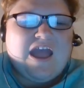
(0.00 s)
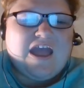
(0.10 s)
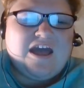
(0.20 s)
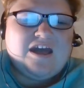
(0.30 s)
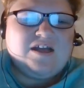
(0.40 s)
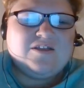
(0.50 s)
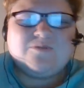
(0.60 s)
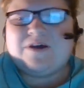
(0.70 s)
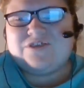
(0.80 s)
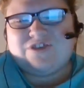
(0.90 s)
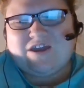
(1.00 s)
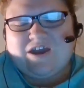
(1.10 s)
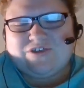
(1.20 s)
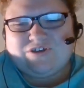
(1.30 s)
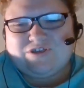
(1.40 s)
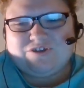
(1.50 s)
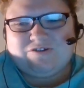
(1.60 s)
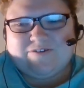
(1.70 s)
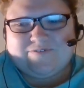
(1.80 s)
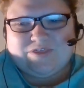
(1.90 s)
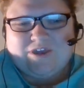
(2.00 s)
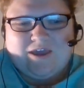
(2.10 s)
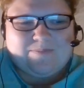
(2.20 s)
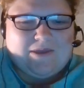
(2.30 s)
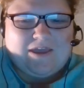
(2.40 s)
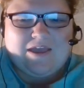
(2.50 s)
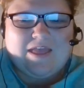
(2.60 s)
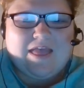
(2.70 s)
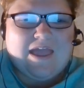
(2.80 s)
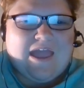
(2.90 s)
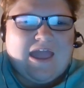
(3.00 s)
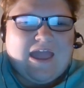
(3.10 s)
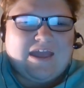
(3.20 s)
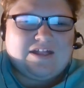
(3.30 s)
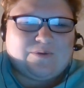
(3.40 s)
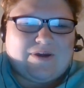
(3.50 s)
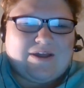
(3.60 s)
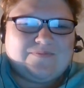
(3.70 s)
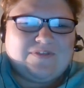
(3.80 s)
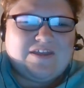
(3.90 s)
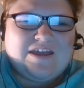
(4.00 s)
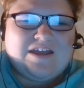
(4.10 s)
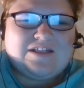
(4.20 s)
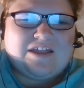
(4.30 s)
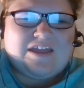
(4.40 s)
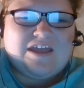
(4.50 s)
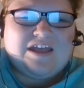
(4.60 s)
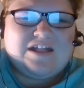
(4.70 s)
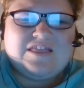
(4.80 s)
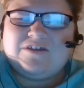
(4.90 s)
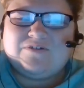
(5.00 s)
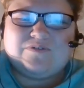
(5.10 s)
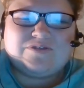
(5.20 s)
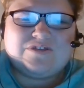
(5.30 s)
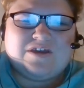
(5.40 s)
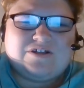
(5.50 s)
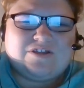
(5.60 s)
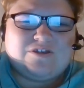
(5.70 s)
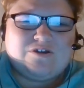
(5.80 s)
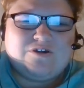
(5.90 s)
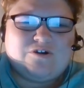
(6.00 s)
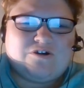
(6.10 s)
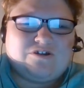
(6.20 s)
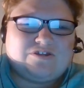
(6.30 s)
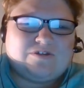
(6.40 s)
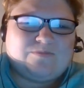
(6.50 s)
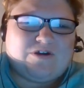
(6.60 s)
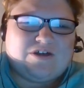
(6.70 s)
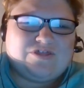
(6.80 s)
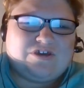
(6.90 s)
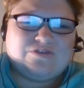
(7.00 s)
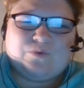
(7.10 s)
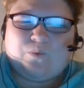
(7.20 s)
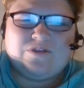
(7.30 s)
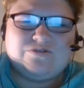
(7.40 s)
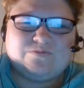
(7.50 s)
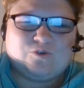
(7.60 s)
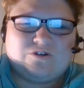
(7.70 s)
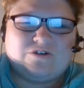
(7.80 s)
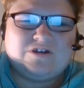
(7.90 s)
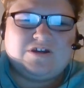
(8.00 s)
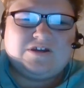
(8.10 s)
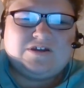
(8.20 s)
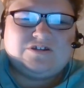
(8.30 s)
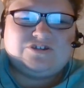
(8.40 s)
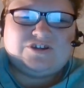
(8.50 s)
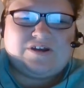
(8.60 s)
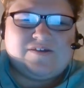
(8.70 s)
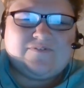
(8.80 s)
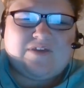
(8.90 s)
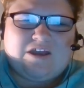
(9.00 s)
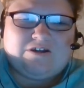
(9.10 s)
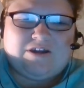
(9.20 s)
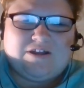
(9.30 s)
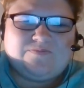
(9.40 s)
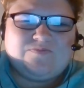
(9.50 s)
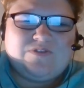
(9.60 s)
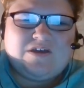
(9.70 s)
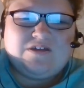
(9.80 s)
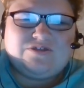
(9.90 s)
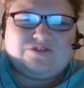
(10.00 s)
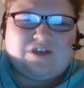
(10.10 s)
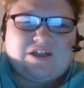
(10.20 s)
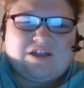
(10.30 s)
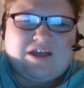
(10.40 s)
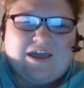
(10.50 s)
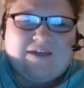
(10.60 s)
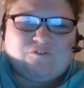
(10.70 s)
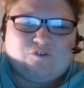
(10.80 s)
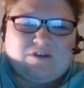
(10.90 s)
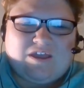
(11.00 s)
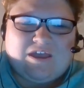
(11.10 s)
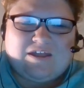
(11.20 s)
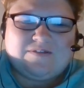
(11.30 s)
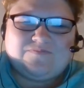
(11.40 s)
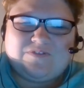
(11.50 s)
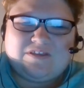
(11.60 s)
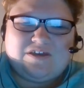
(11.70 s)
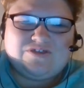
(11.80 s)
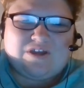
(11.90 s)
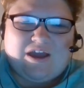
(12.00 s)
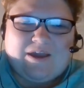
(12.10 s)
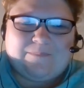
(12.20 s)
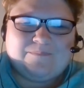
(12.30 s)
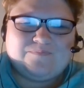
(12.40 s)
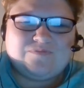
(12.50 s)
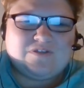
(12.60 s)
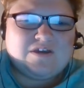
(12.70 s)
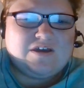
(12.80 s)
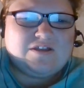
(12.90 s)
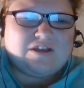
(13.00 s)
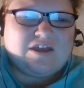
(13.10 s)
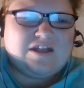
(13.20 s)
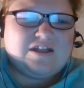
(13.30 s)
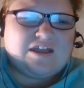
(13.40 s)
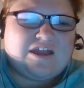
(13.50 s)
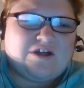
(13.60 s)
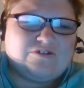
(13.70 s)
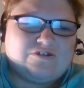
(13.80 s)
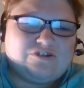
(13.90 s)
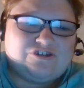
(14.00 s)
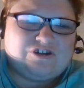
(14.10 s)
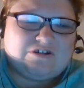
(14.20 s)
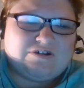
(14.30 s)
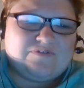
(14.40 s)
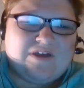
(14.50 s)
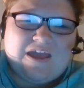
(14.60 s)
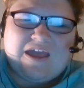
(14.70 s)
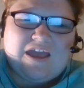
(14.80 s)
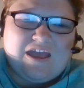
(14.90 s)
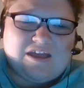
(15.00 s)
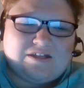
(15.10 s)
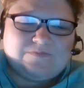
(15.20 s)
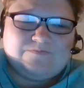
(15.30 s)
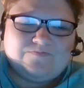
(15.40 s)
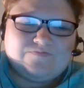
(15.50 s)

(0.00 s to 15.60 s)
And you might say he has a history of escaping. Anyway, the kid was killing 2 guards in the process. Once more, Sheriff Garrett sent after the kid. This time, the kid encountered the sheriff, and